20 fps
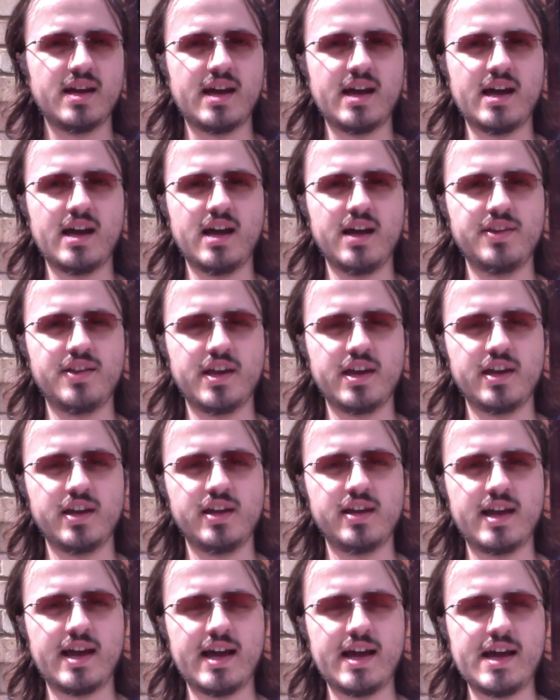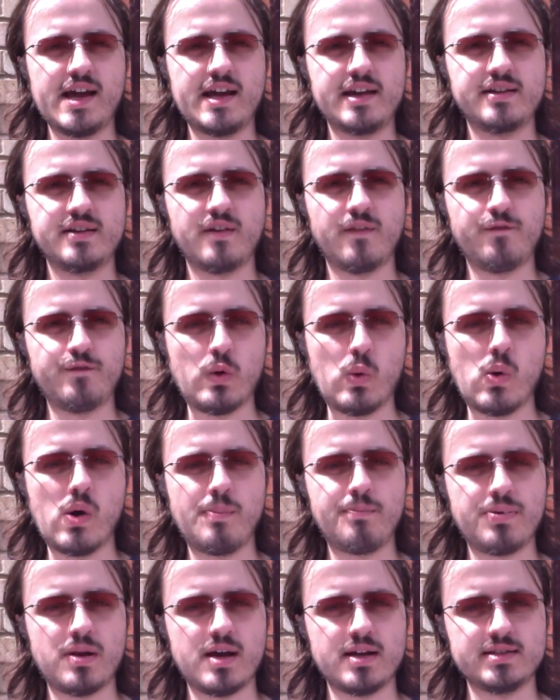They had 4
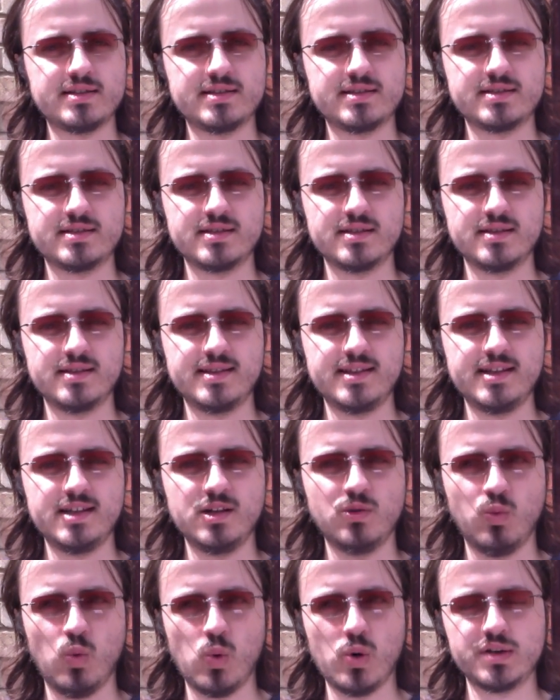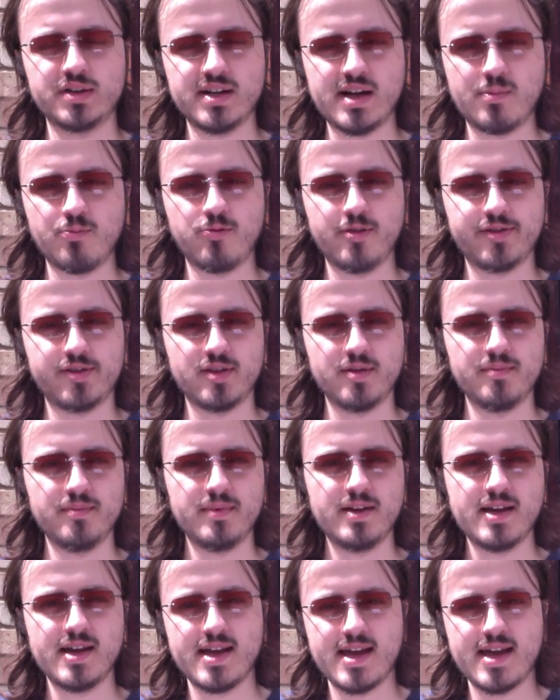plus the warden up with them,